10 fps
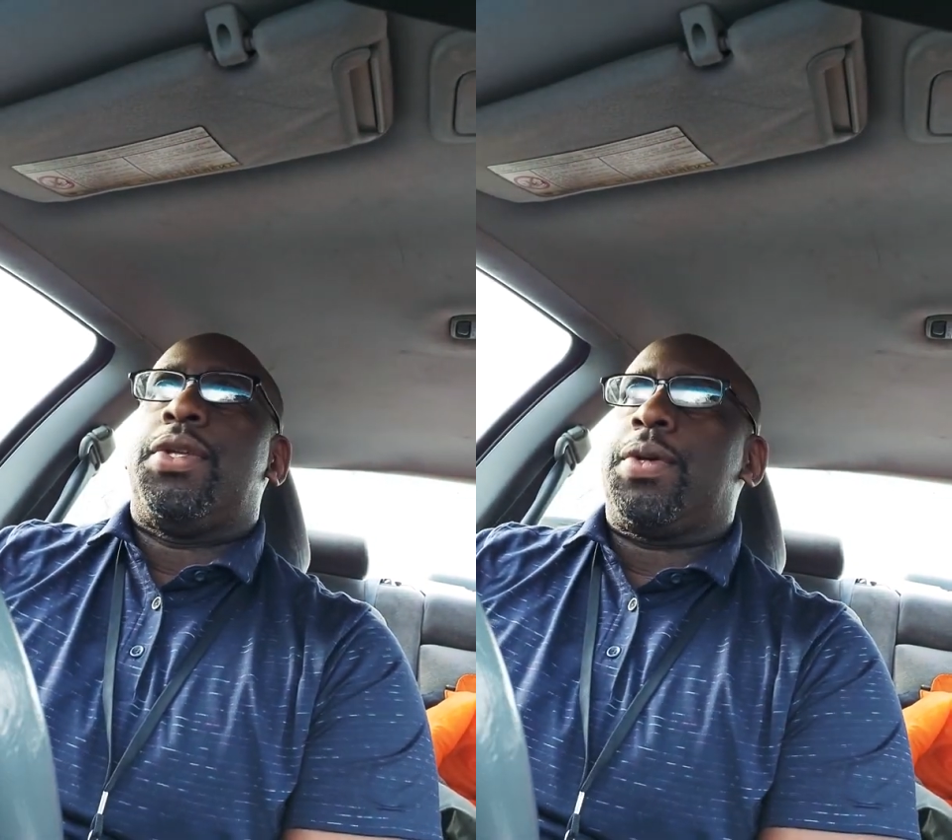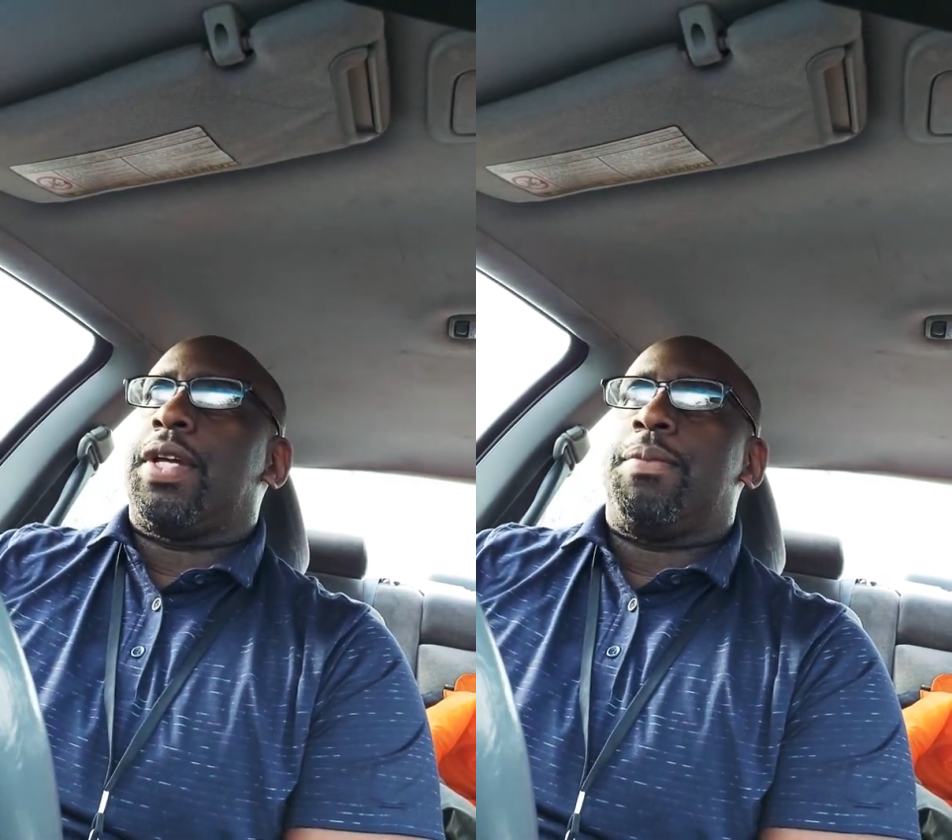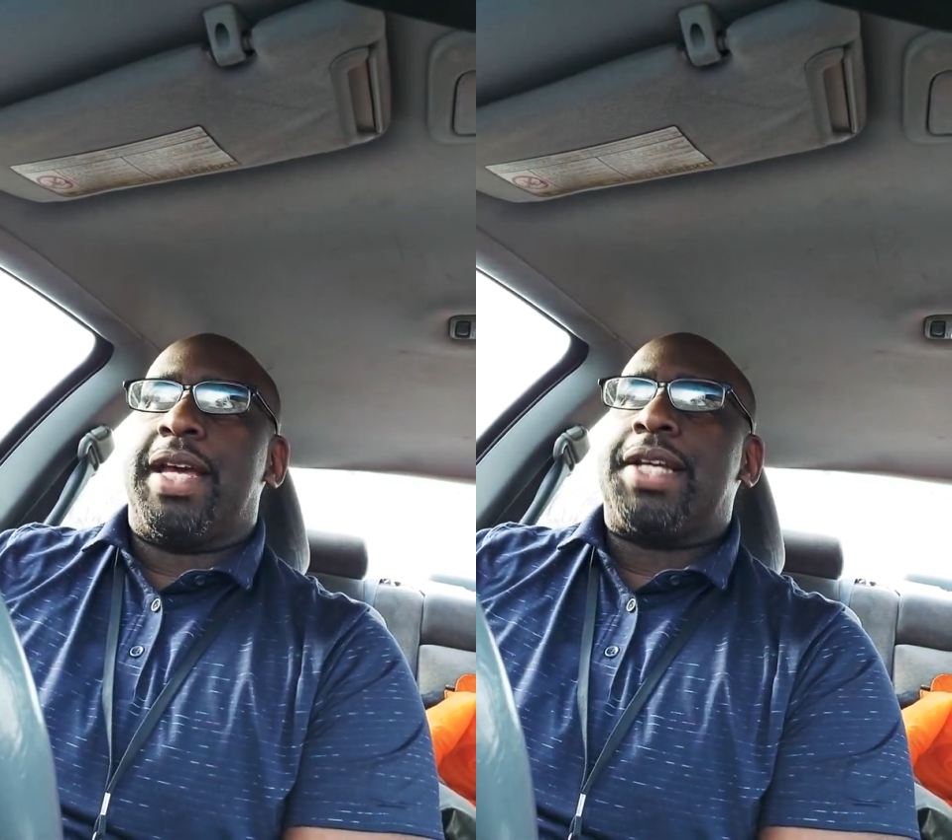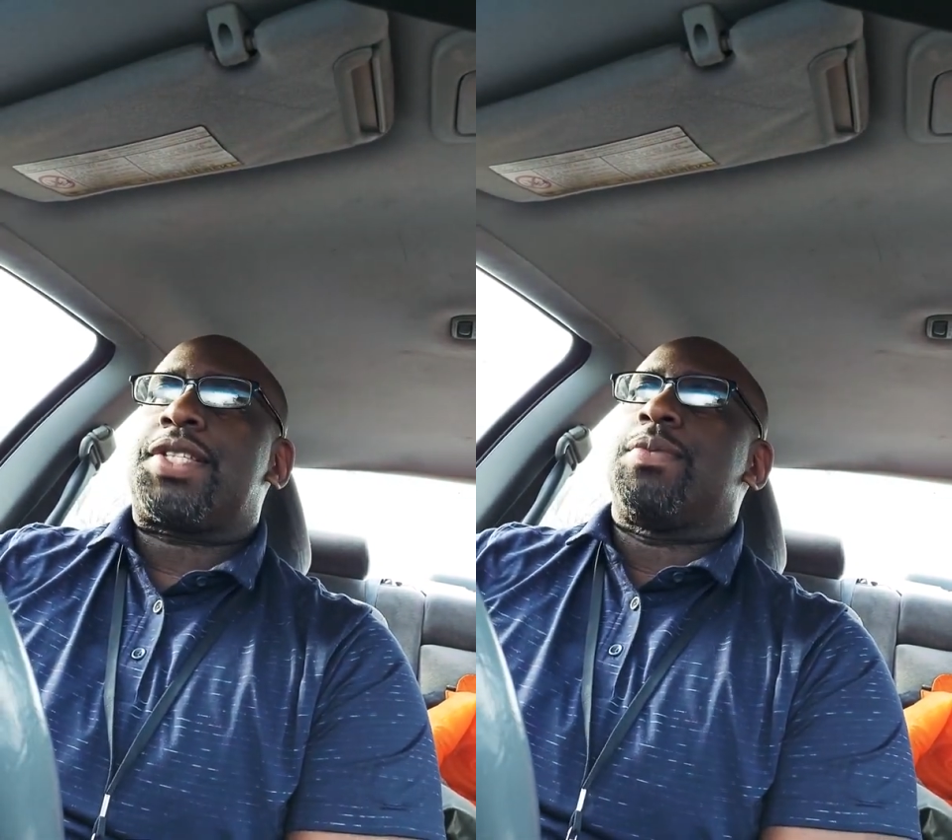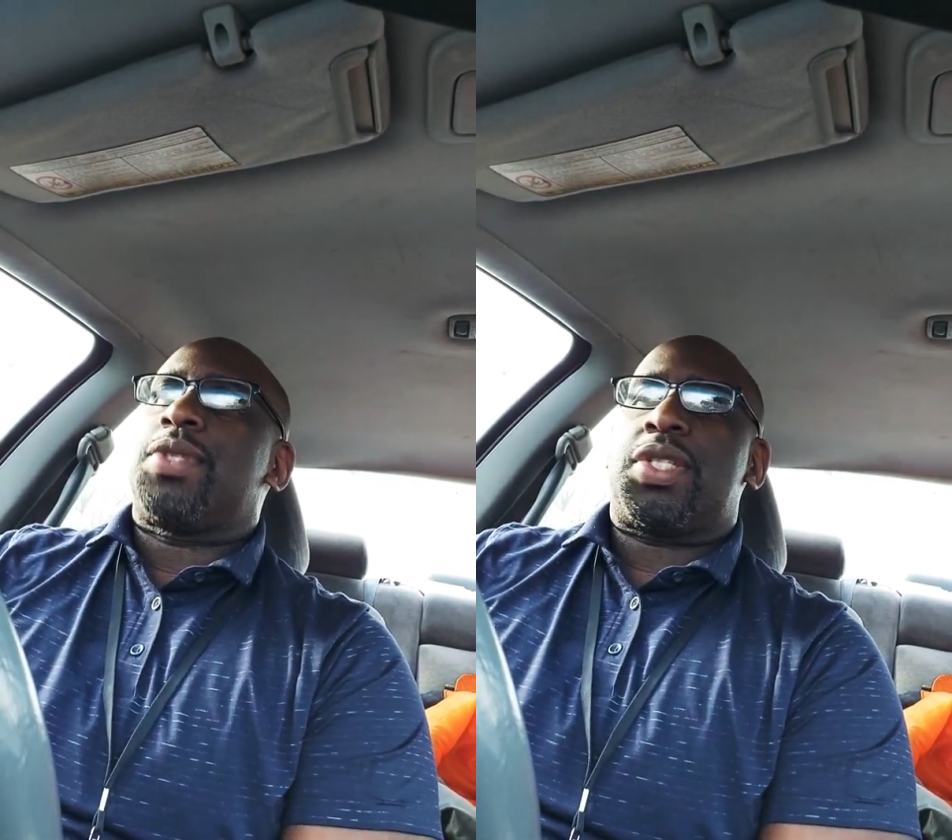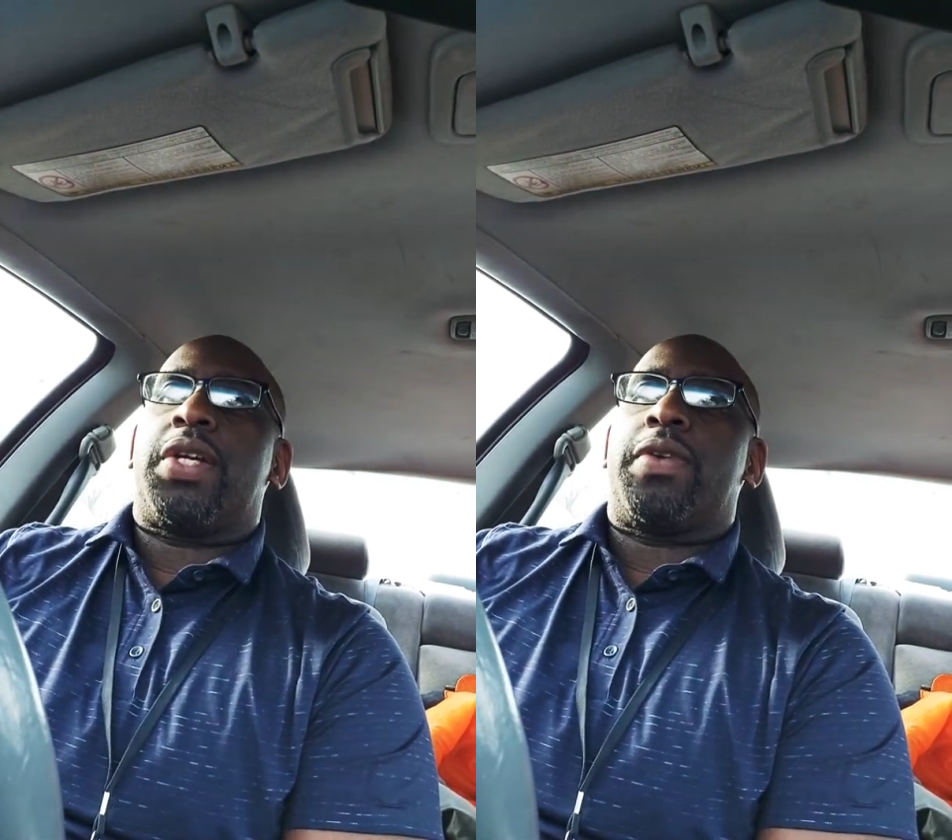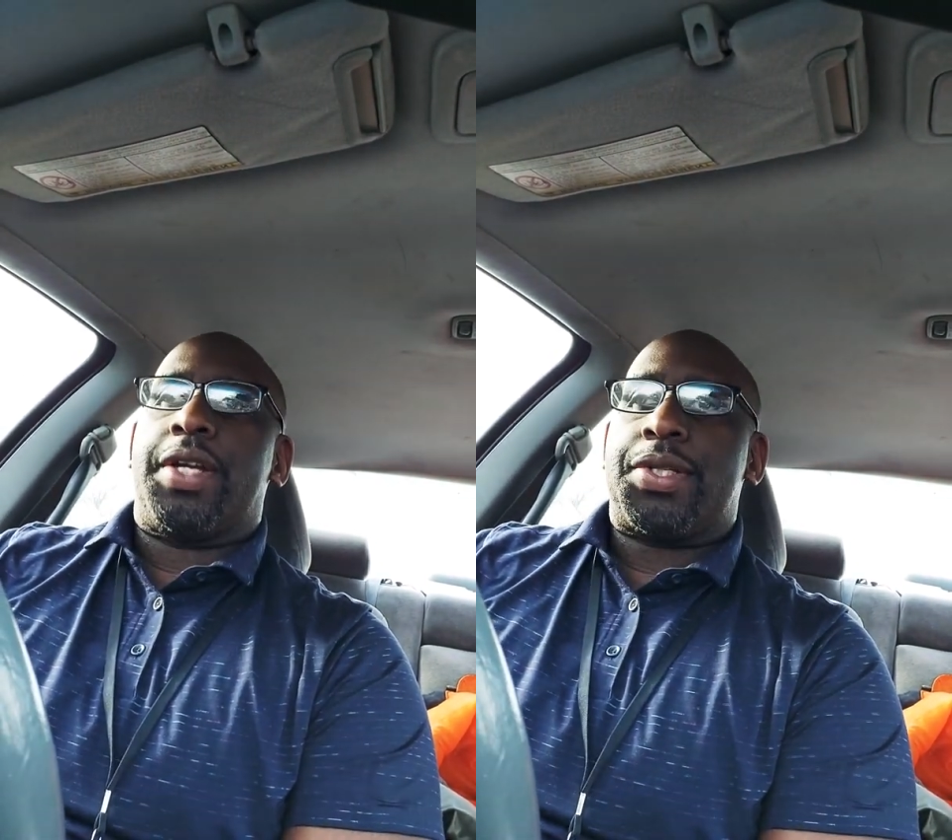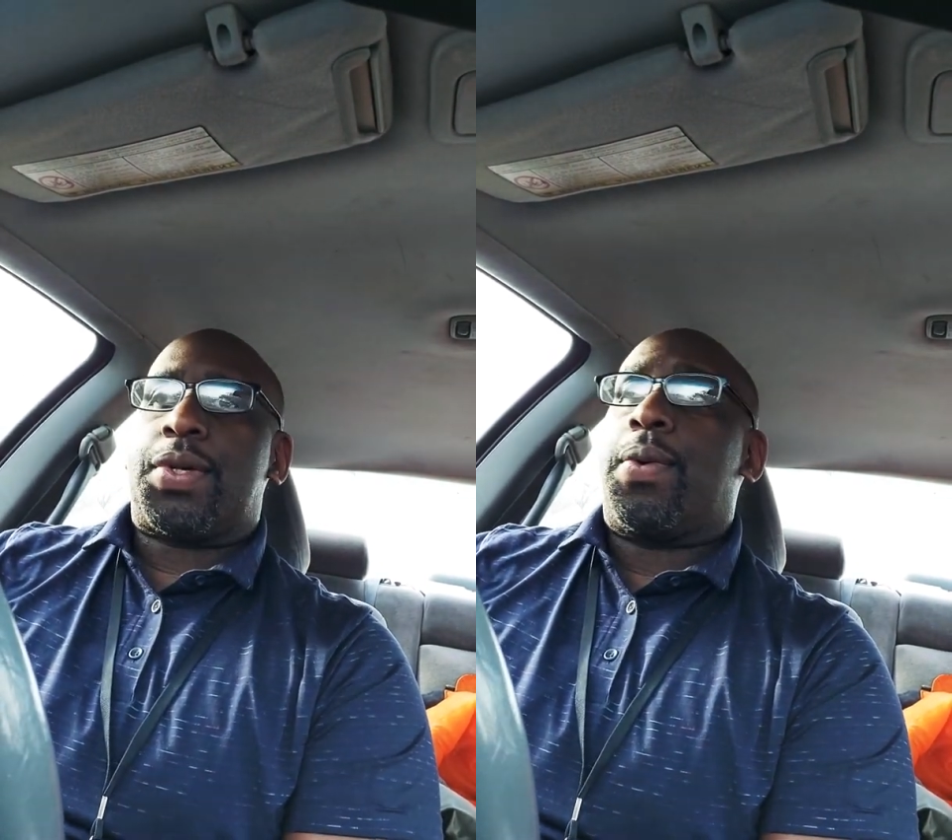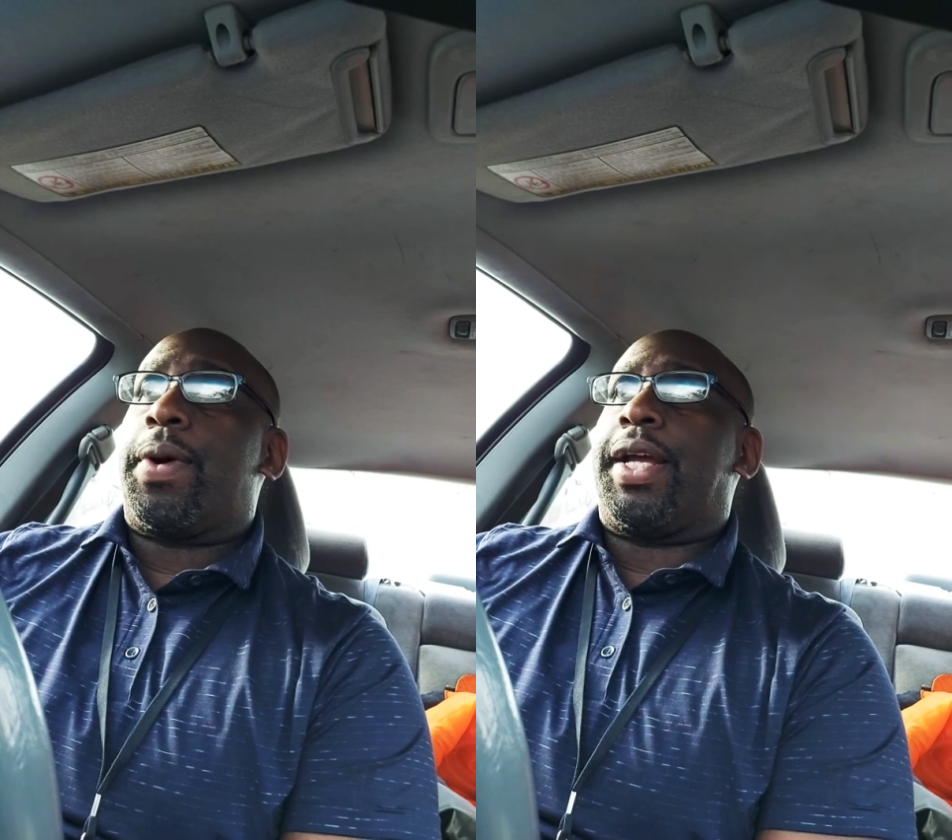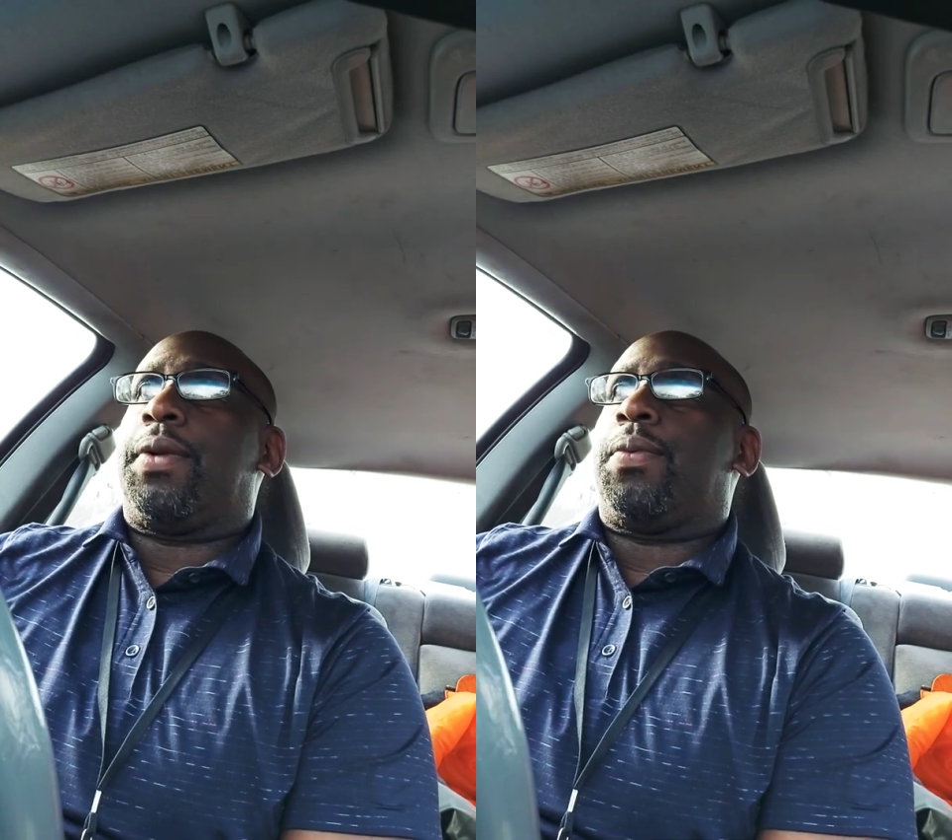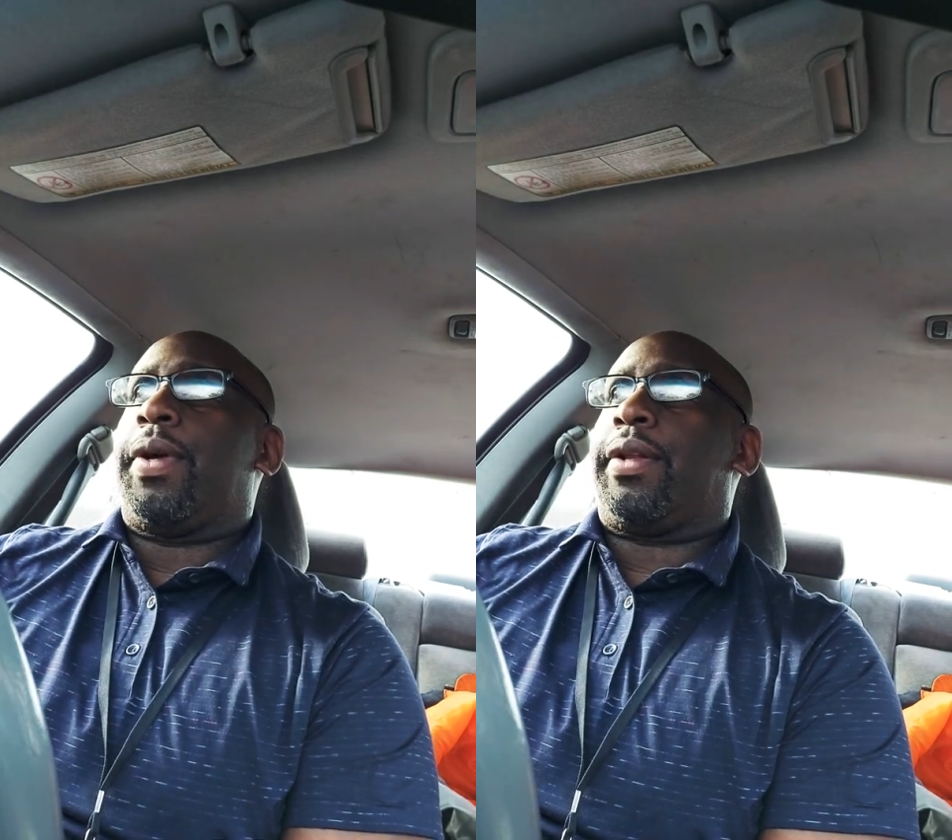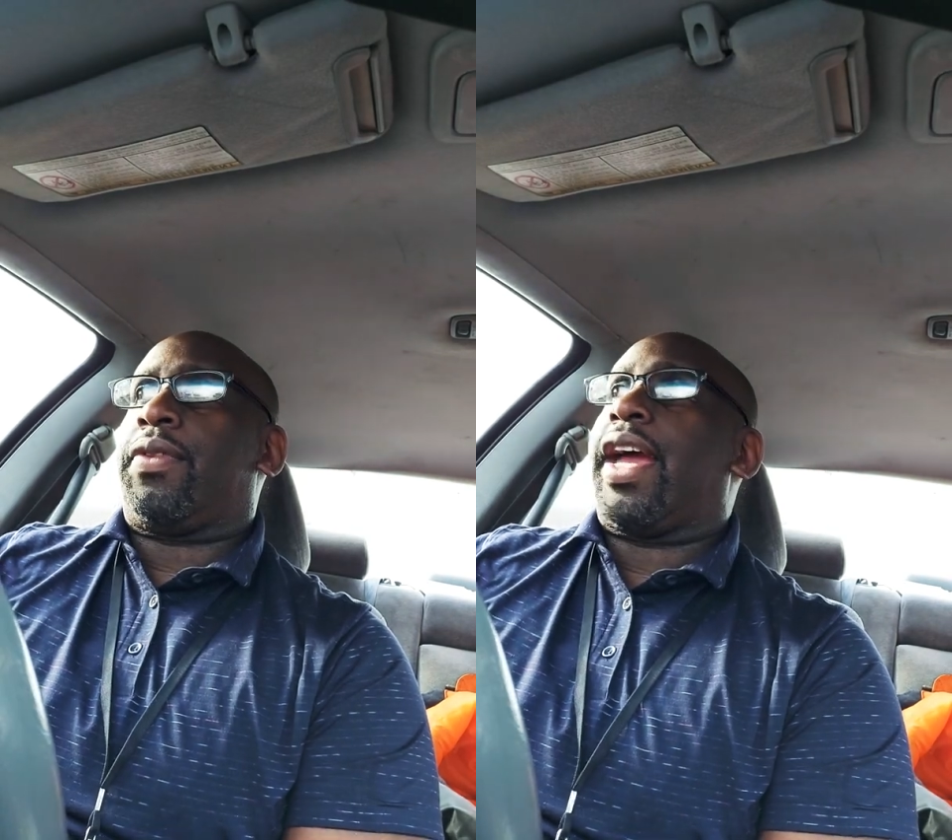You can make some serious coin with